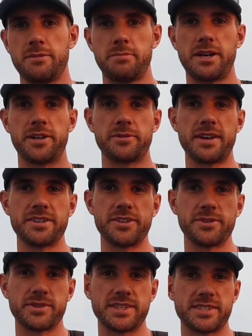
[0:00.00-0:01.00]
Paddle around
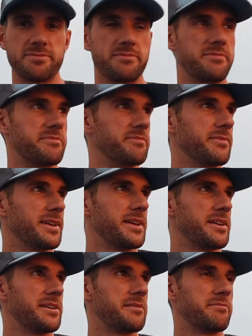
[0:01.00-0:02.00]
here to get some
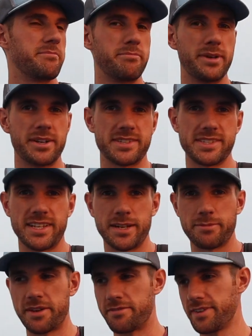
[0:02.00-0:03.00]
better sunlight
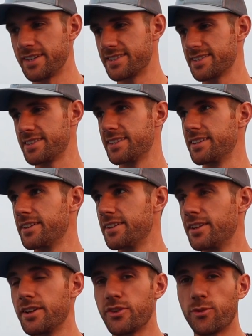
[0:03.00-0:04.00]
in my face.
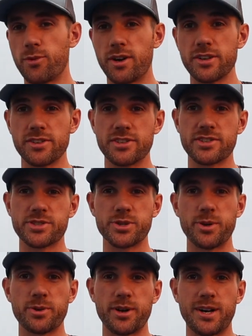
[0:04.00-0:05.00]
The water is
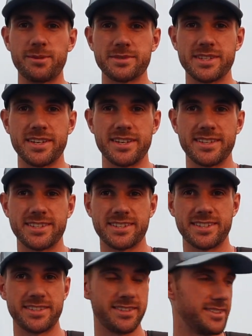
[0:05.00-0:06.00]
so calm today.
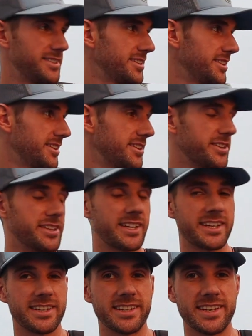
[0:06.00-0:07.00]
It's literally
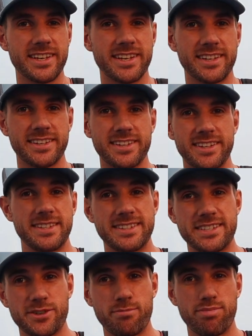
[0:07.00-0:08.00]
like a lake. These
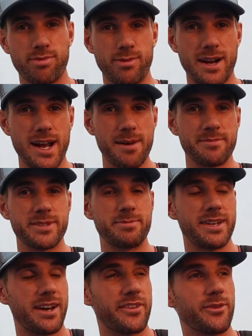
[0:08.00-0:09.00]
days are primed to
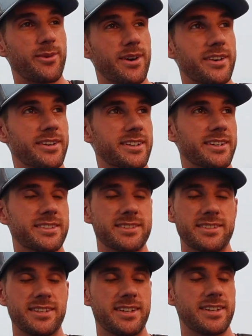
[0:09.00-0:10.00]
be out on the water.
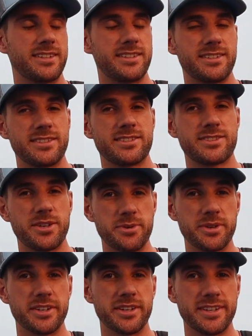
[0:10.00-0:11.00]

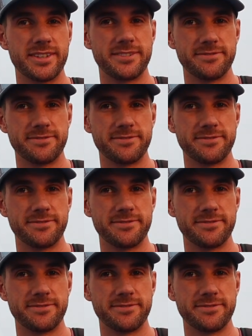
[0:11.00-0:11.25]
So good.